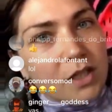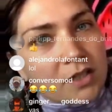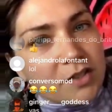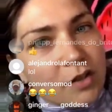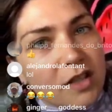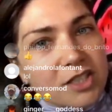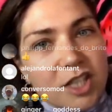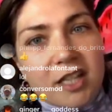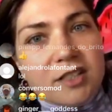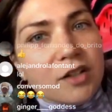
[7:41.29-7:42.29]
So the
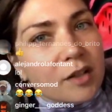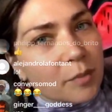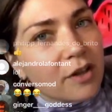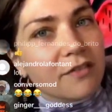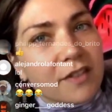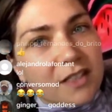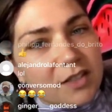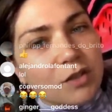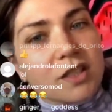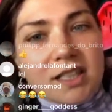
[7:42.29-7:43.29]
shades are like perfect because
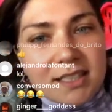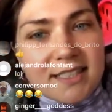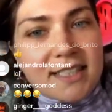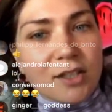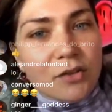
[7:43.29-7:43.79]
you can like see